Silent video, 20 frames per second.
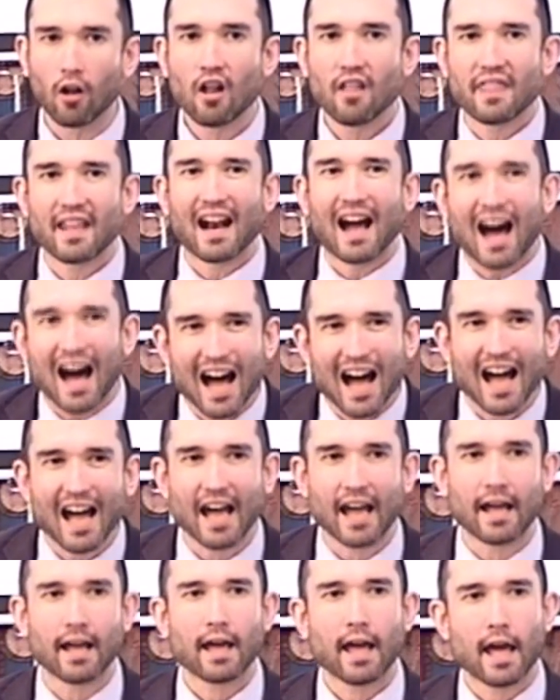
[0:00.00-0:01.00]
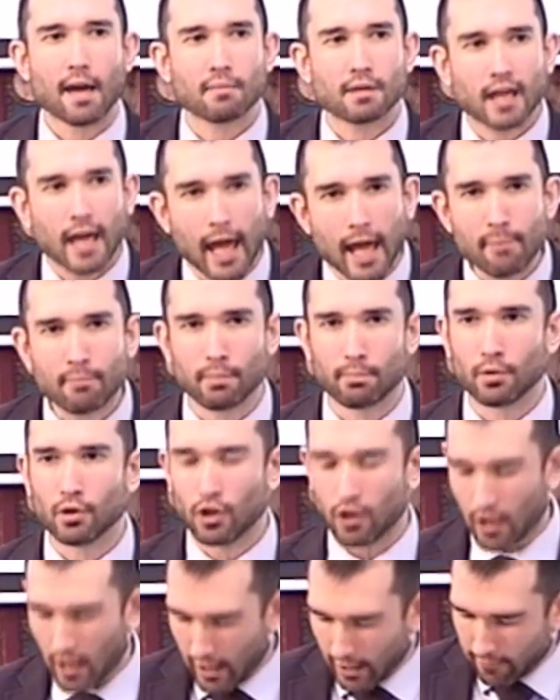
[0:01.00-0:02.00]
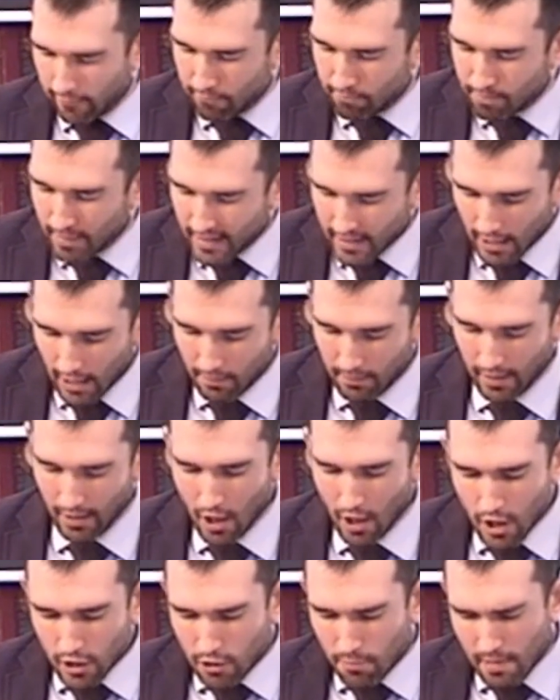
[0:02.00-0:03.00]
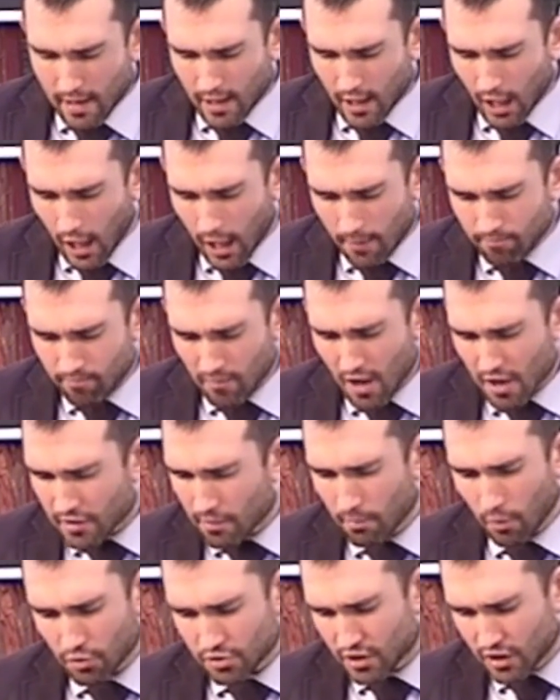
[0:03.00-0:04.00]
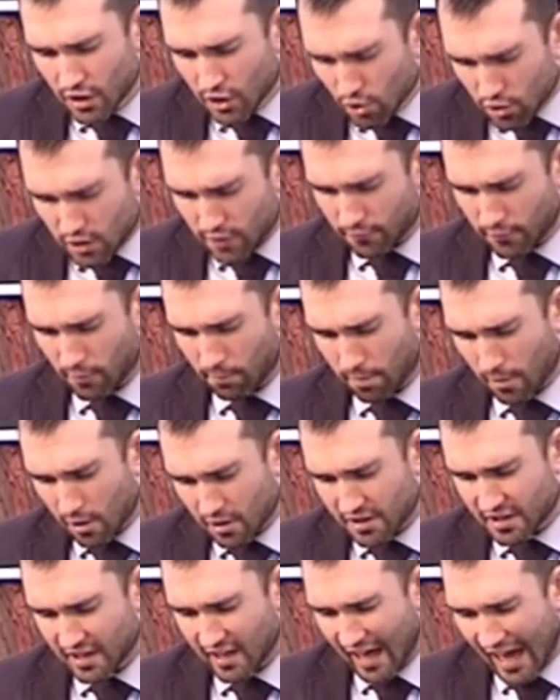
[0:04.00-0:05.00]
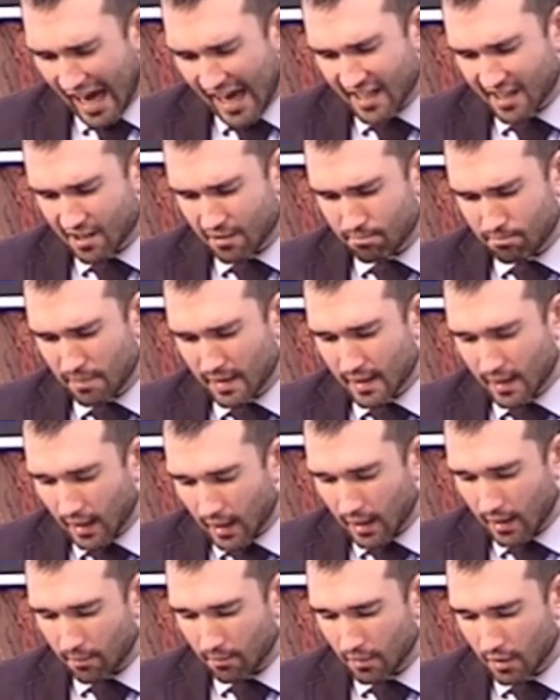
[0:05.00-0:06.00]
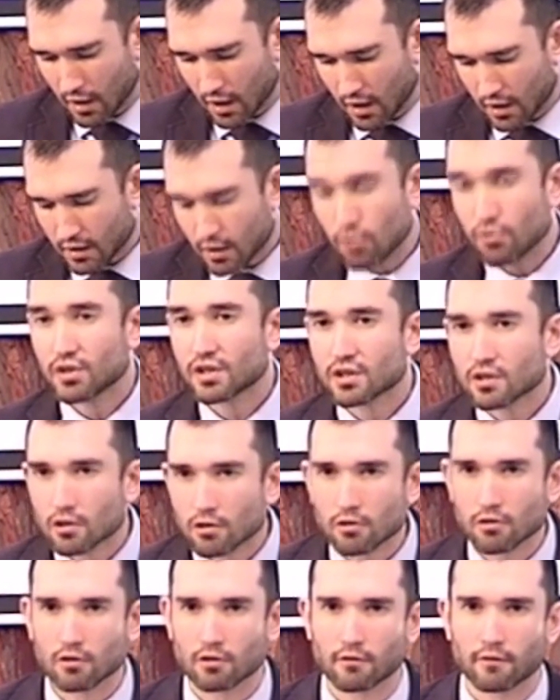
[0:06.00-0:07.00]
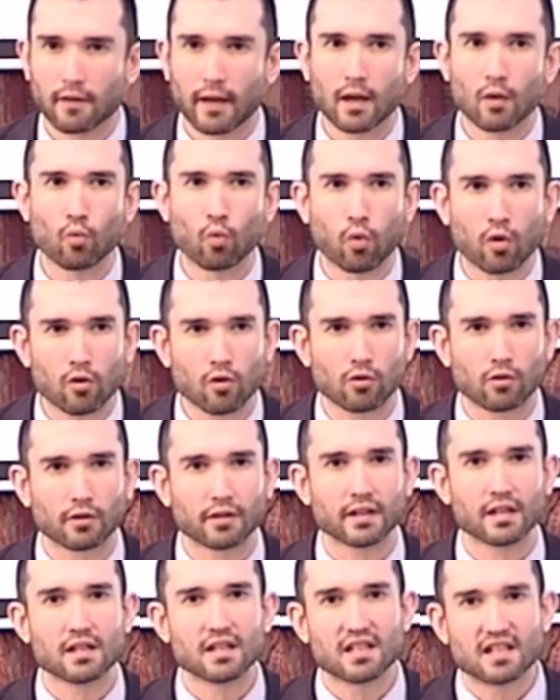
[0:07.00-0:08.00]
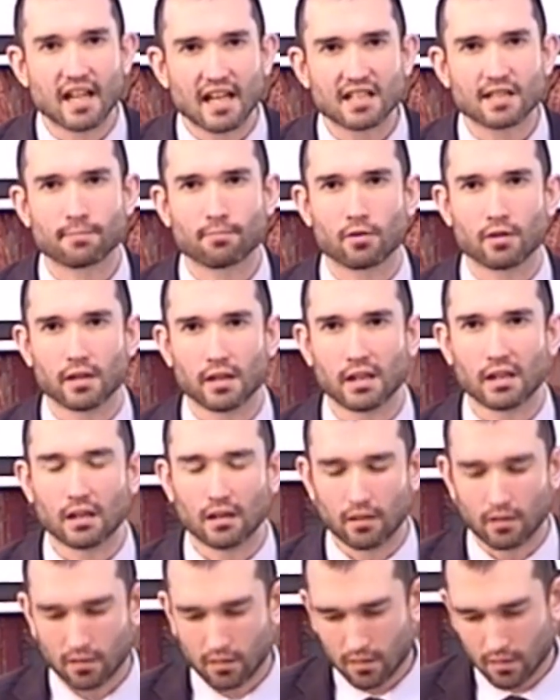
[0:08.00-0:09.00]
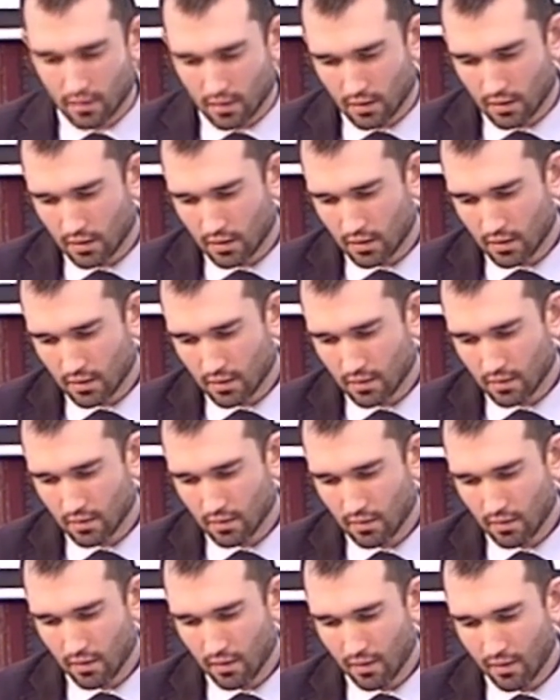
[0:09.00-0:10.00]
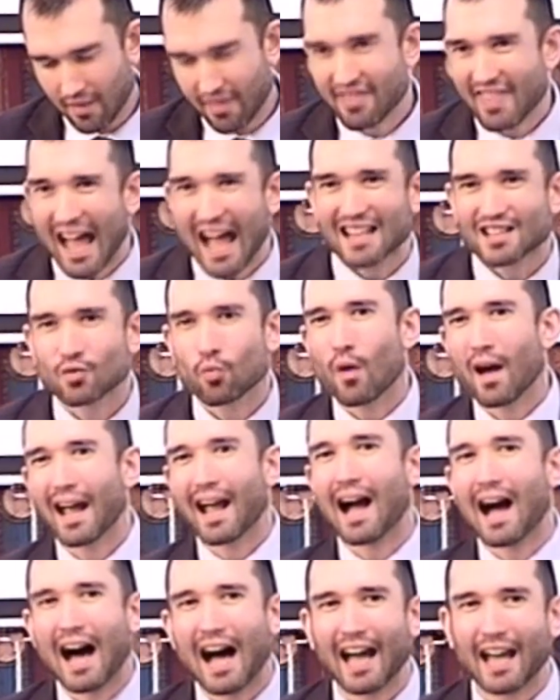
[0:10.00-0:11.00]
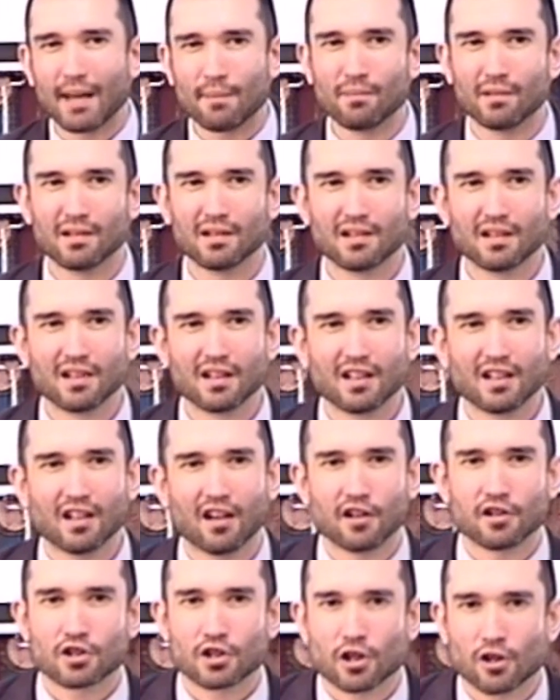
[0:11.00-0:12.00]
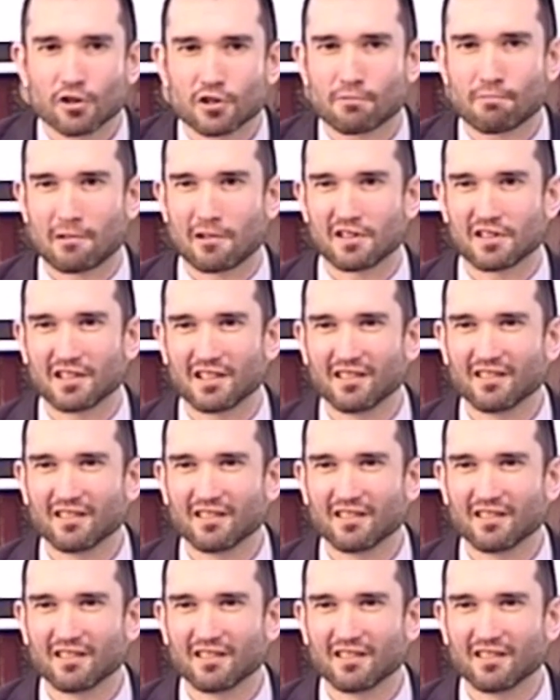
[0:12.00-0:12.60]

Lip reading: that I am capable of becoming, to become the most useful person I can become to serve a world in desperate need. That's why I'm a church person.